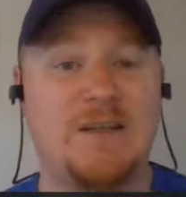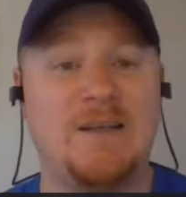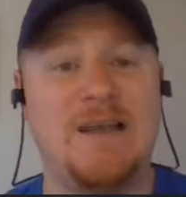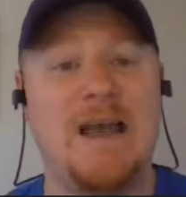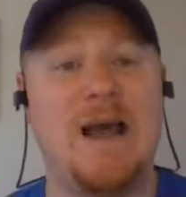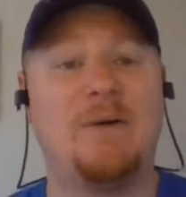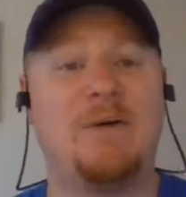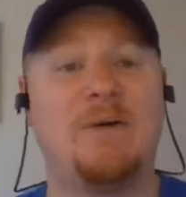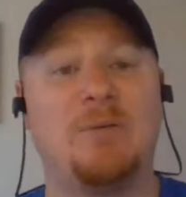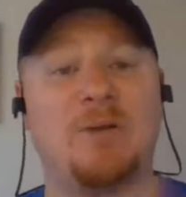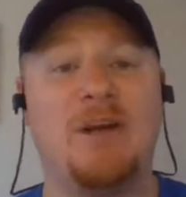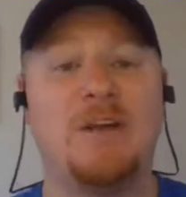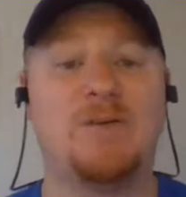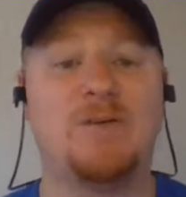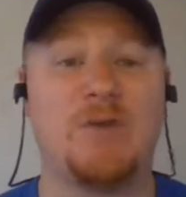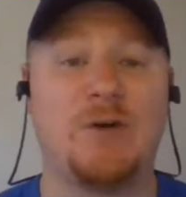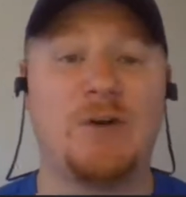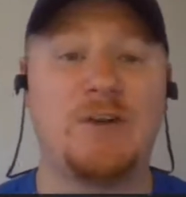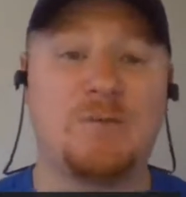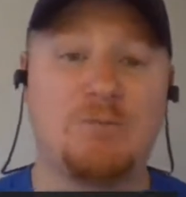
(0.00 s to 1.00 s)
Now he plays for
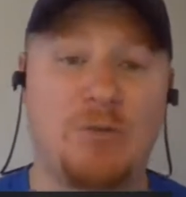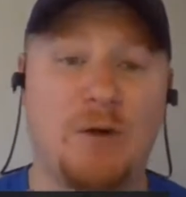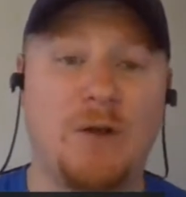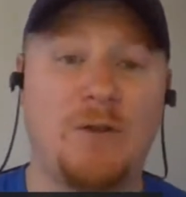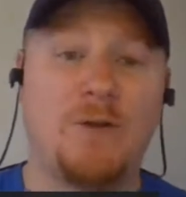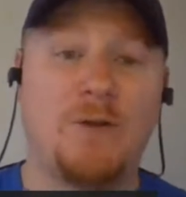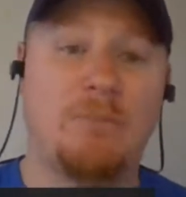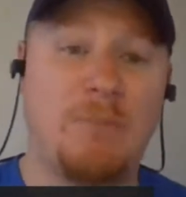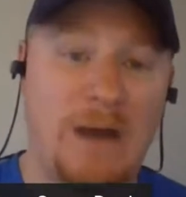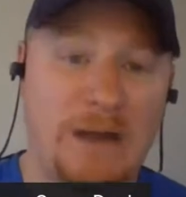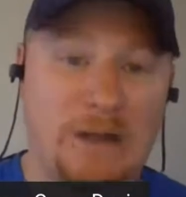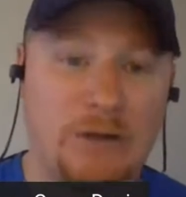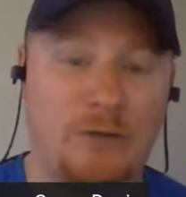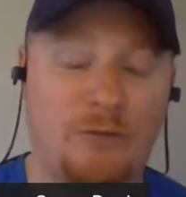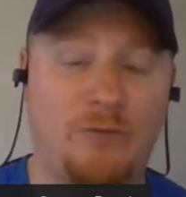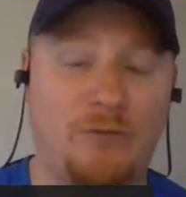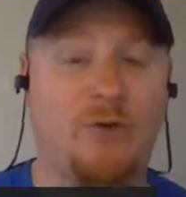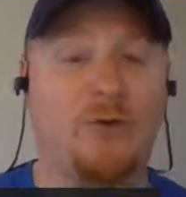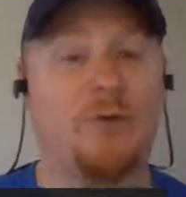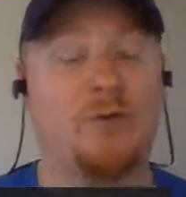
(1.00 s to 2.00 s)
his brother, Mike
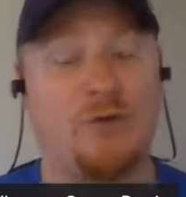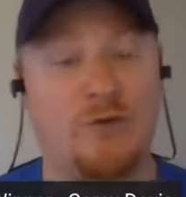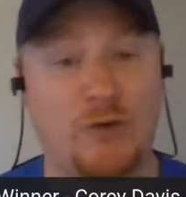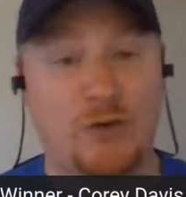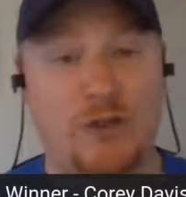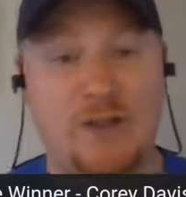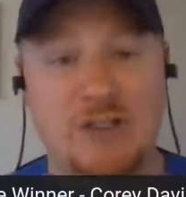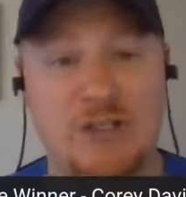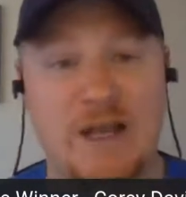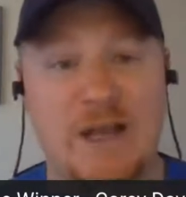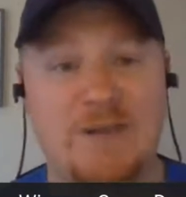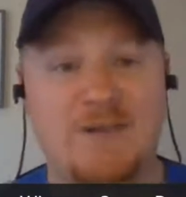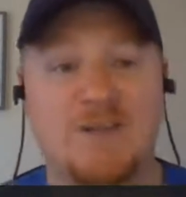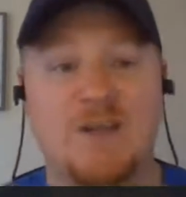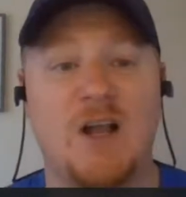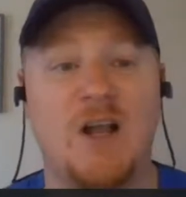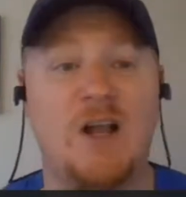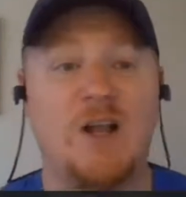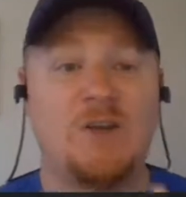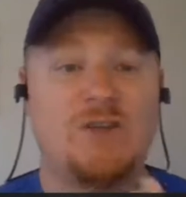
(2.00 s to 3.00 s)
LaFleur, for the Jets.
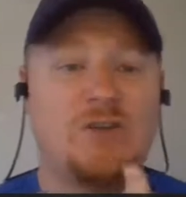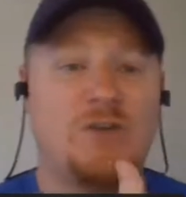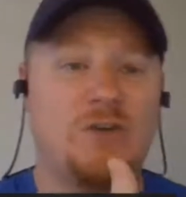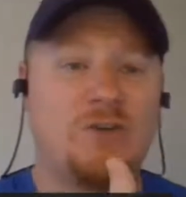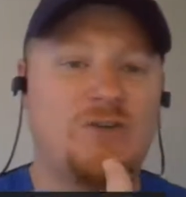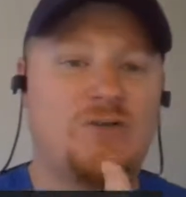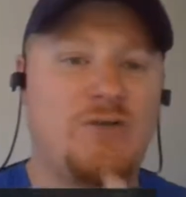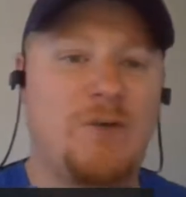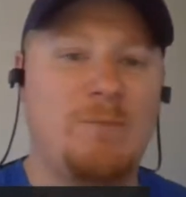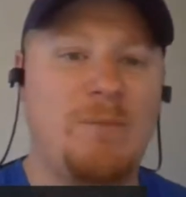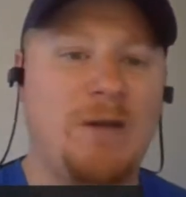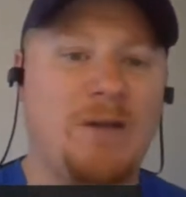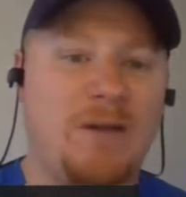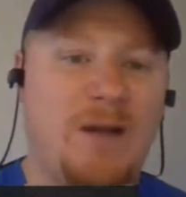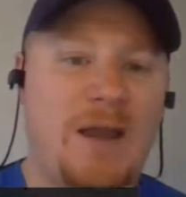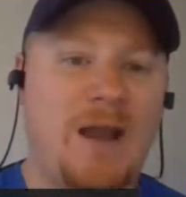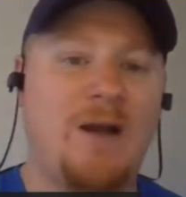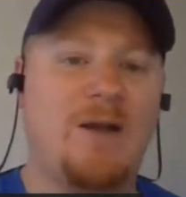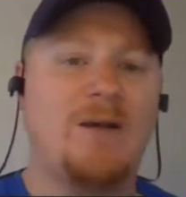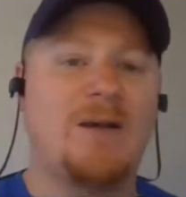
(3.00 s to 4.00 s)
So there's
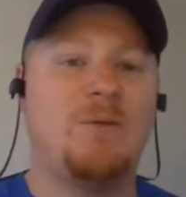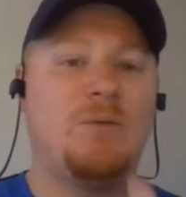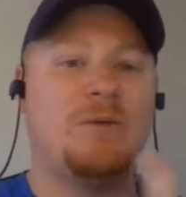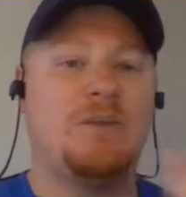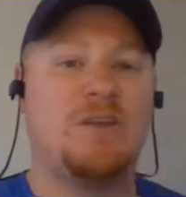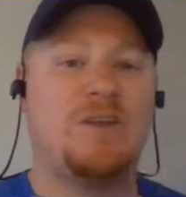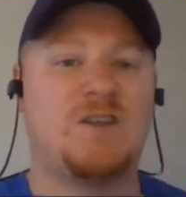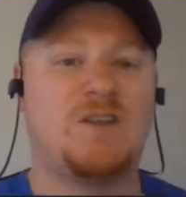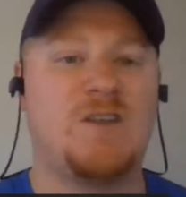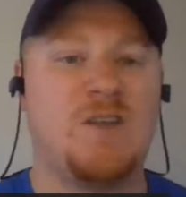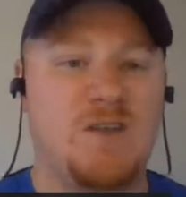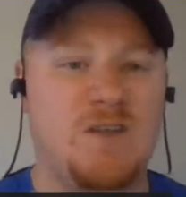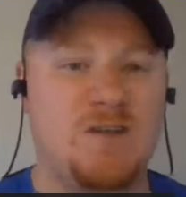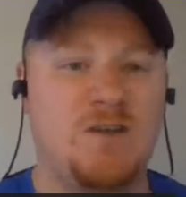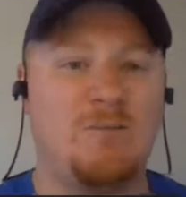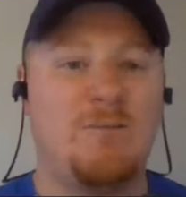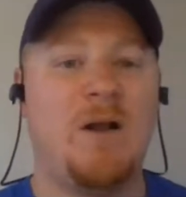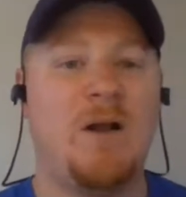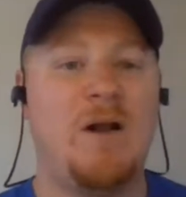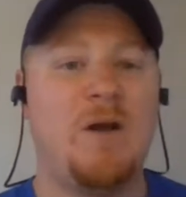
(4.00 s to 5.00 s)
familiarity with the system,
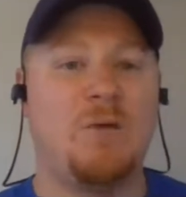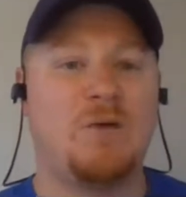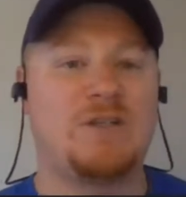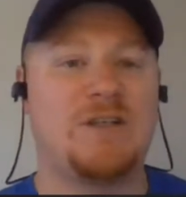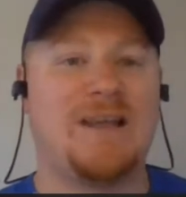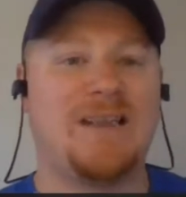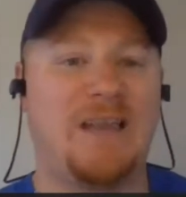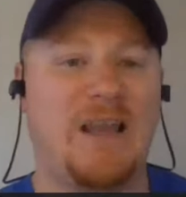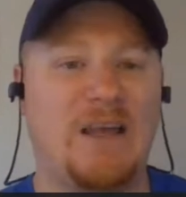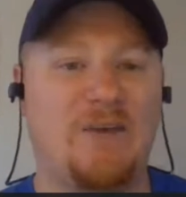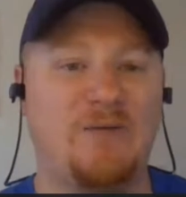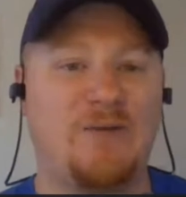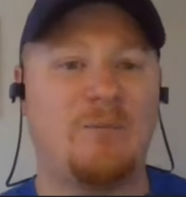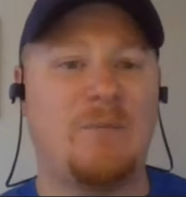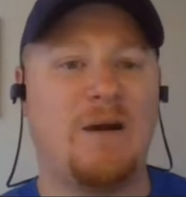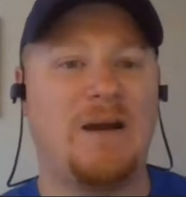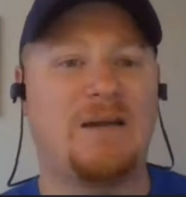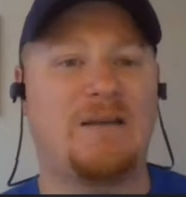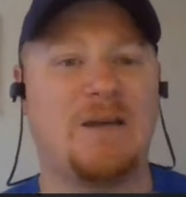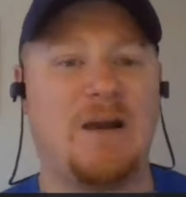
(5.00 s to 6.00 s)
which I like
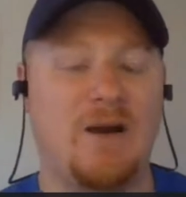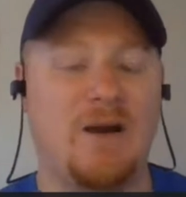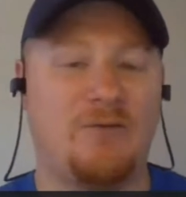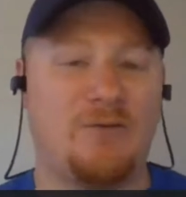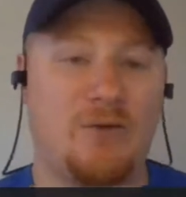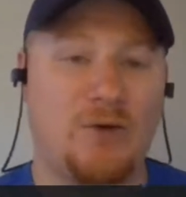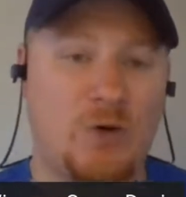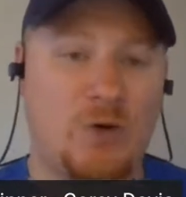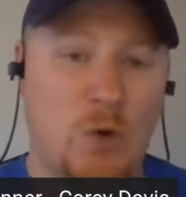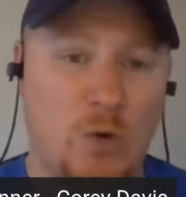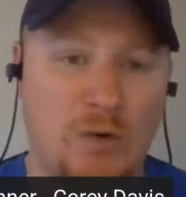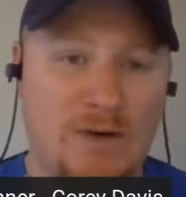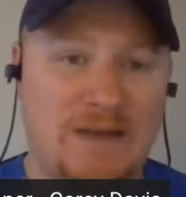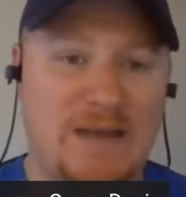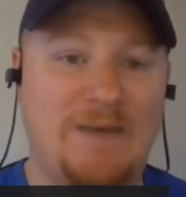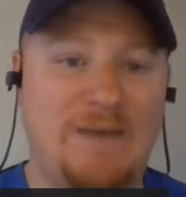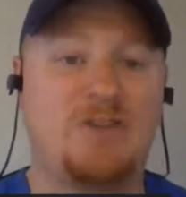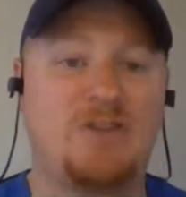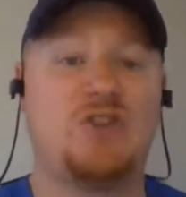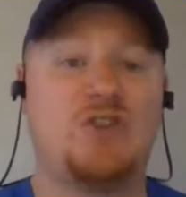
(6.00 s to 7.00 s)
for Corey
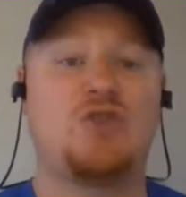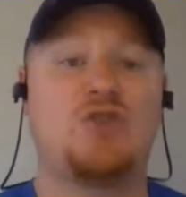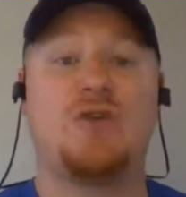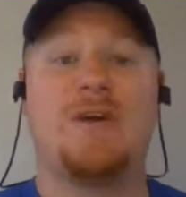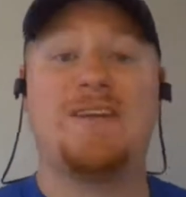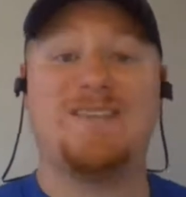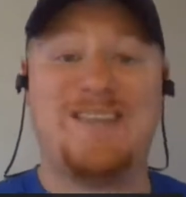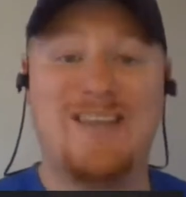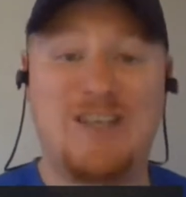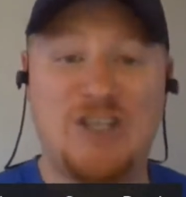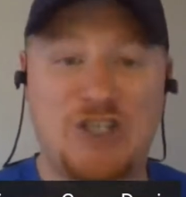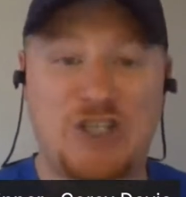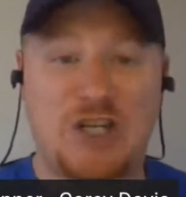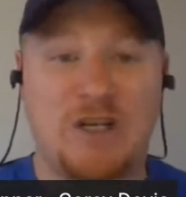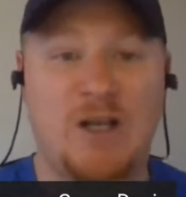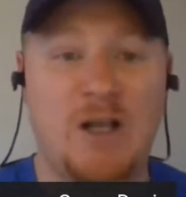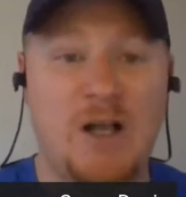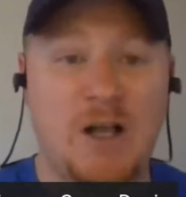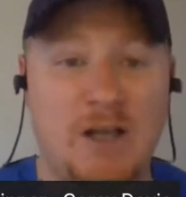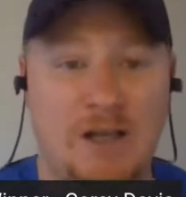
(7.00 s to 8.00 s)
Davis's transition
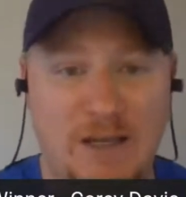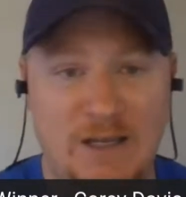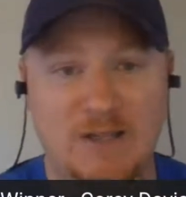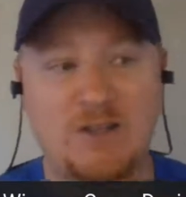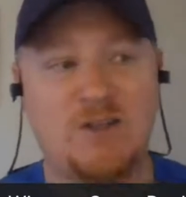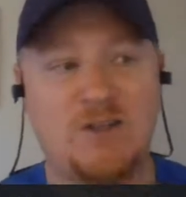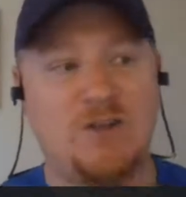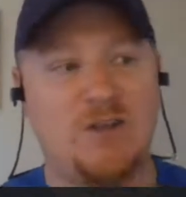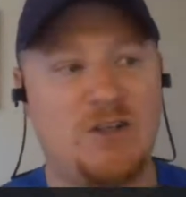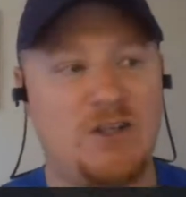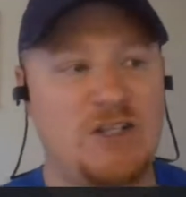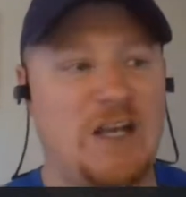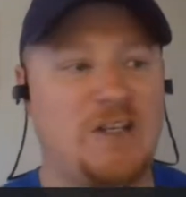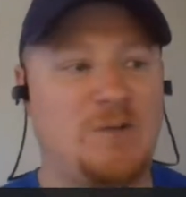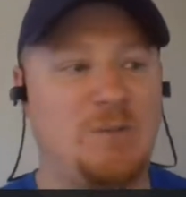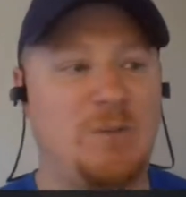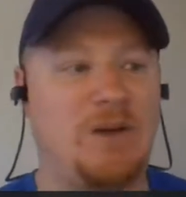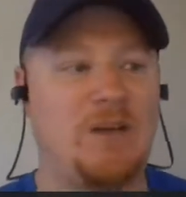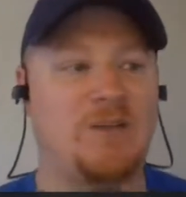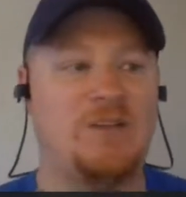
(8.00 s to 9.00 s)
into the Jets
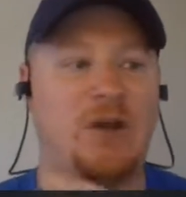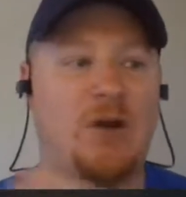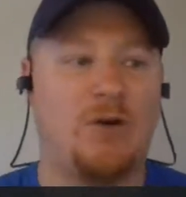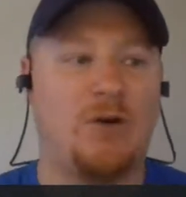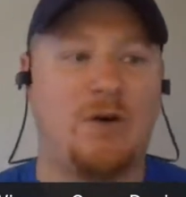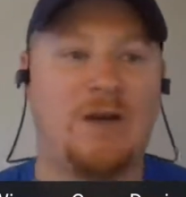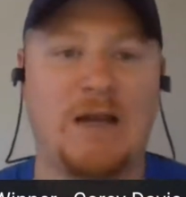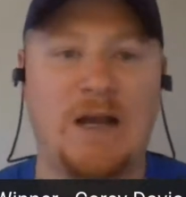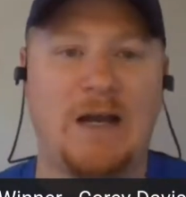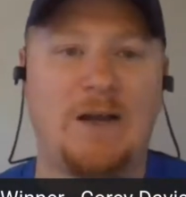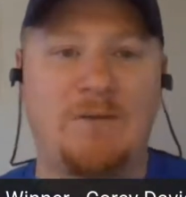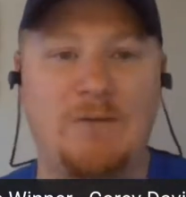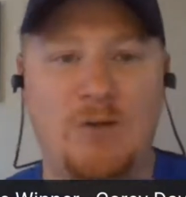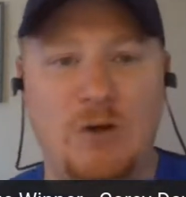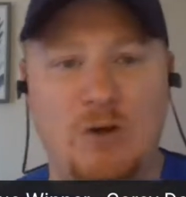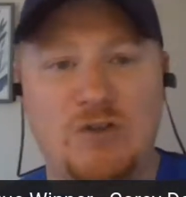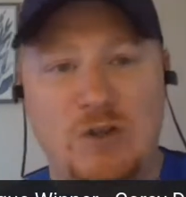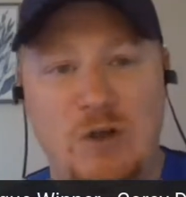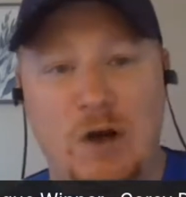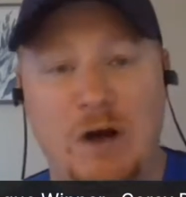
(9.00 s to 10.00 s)
because he already kind of
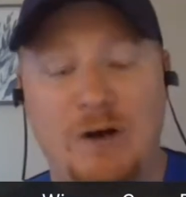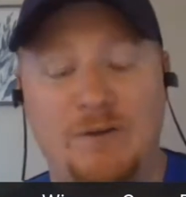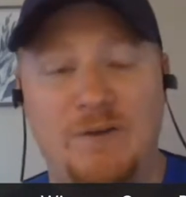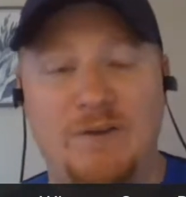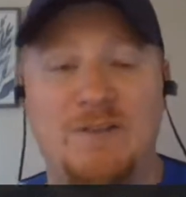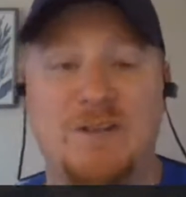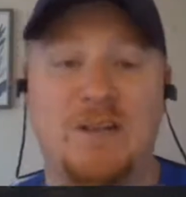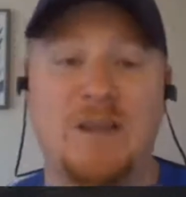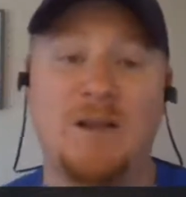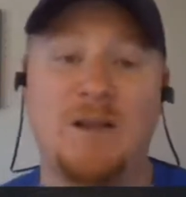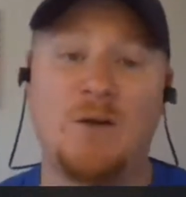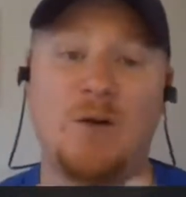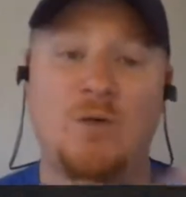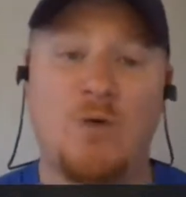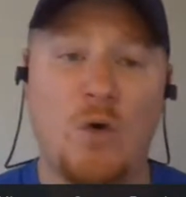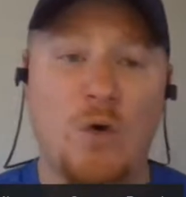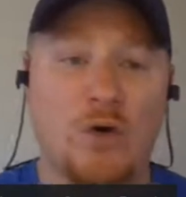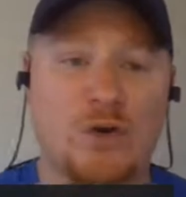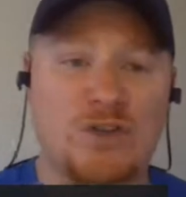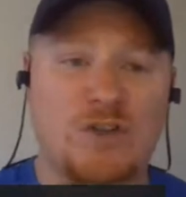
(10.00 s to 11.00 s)
knows the offense. And then, of
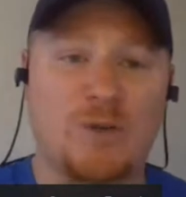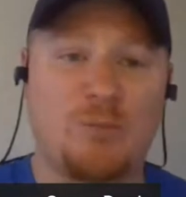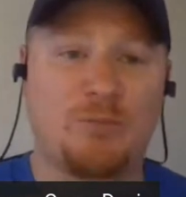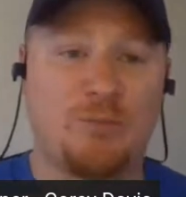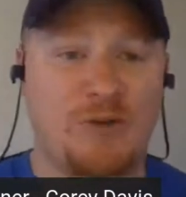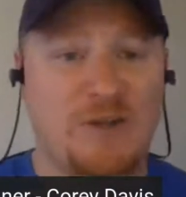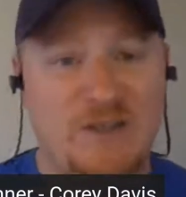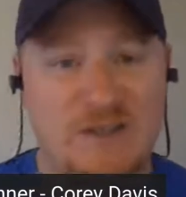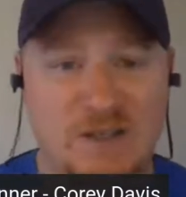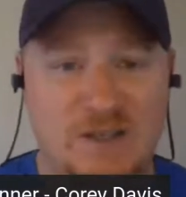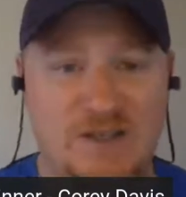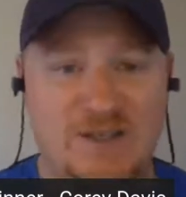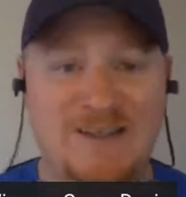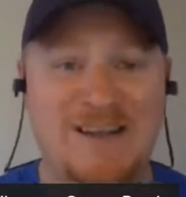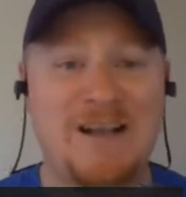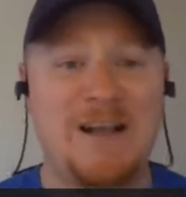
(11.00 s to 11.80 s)
course, the preseason.